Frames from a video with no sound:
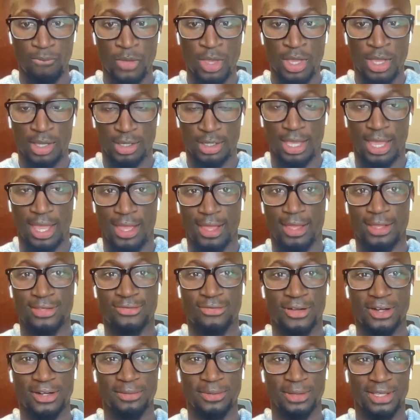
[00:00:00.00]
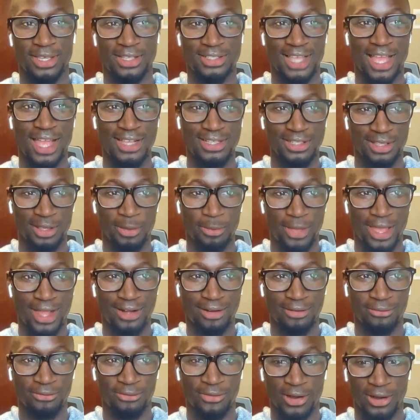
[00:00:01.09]
Yeah, it's funny because I ended up at
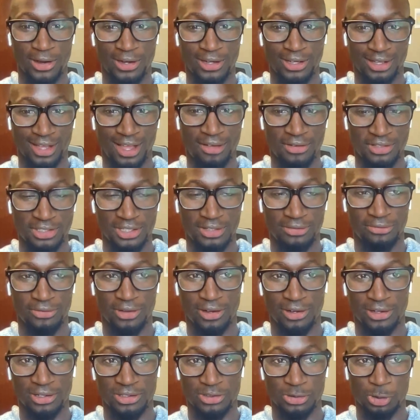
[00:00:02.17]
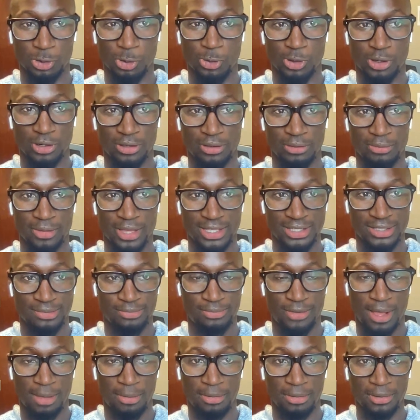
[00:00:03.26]
a very good school, one of the best
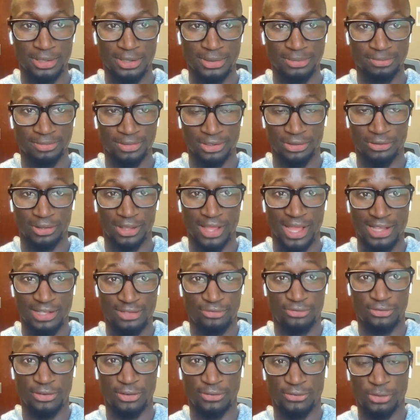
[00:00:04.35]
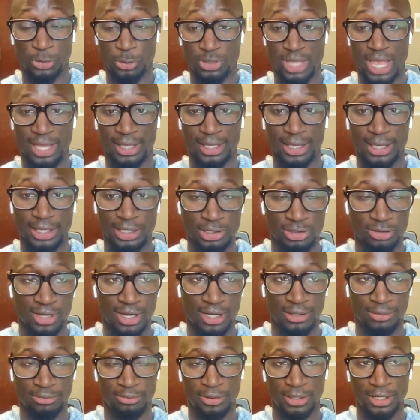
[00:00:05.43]
probably, the last few decades,
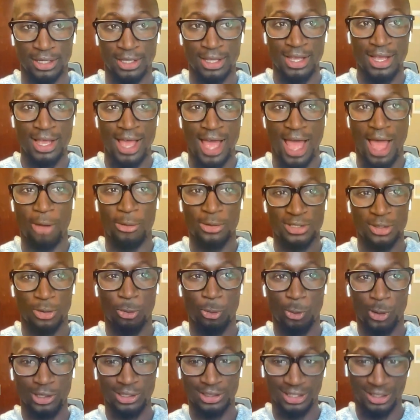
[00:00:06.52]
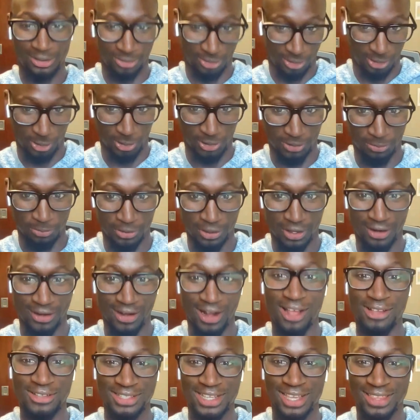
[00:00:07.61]
right? But I was a weirdly recruited player,
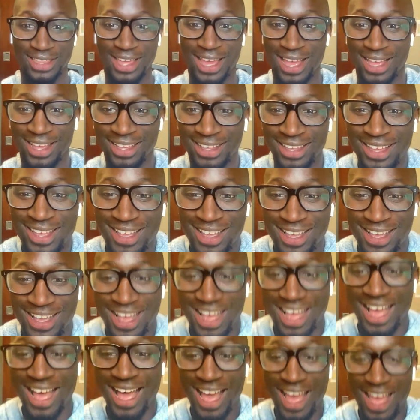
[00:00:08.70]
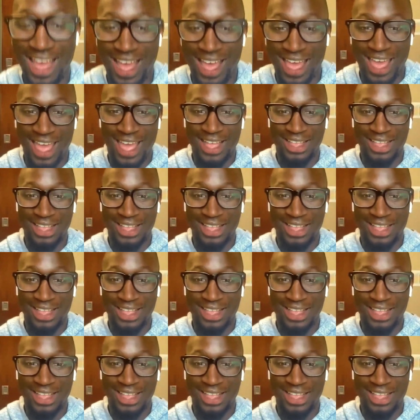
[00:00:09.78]
I'll say that. I had,